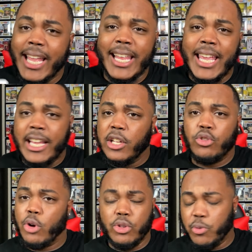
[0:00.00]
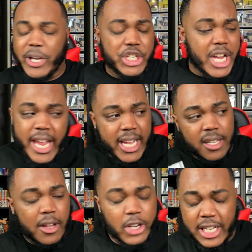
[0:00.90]
and he controls the ricocheting
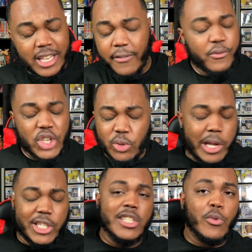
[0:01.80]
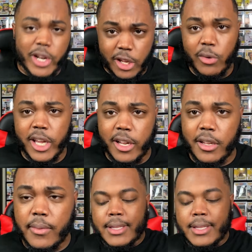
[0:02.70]
and all that stuff. Just watch Season 1 and you'll get it.